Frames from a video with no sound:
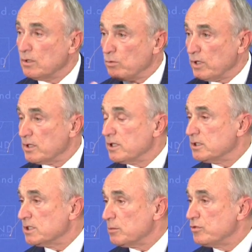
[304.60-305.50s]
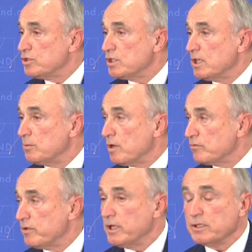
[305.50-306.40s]
One of the things I appreciate
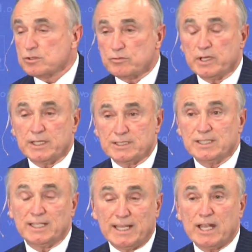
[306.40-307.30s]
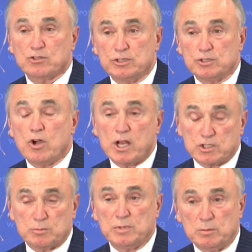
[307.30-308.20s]
about Rand is Rand gets in and actually
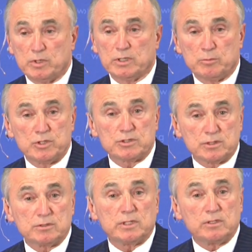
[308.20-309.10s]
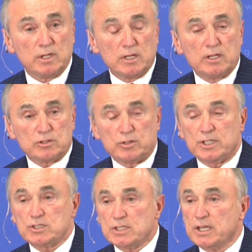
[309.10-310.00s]
talks to people in the business, and so
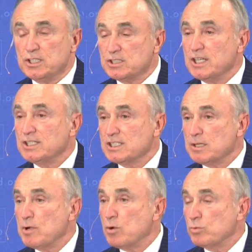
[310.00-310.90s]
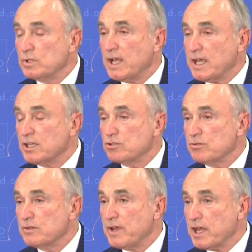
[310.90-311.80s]
their studies tend to come out with a higher
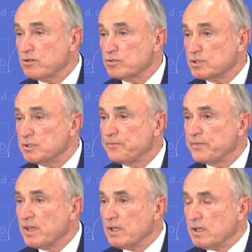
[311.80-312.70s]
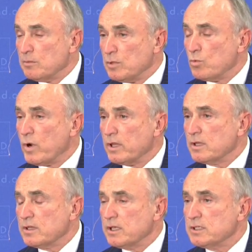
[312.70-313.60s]
degree of accuracy. But one of
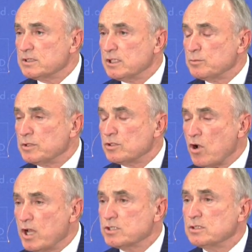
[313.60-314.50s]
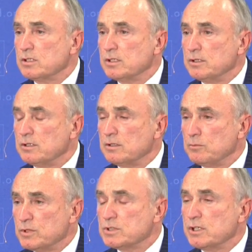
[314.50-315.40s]
the things that has been constantly
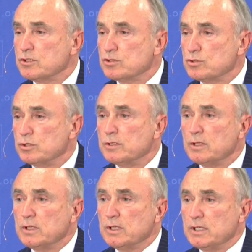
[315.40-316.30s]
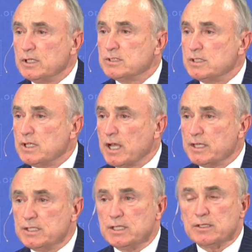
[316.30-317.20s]
misunderstood is the
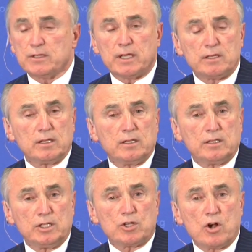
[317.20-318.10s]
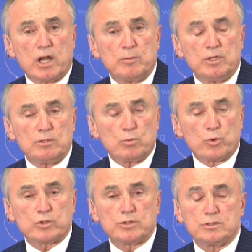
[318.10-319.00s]
idea that the economy
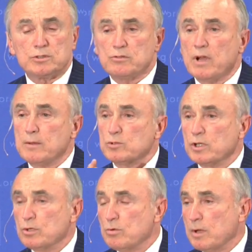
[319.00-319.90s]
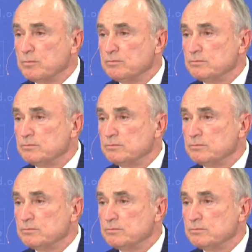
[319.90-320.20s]
worsens, crime's going to go up.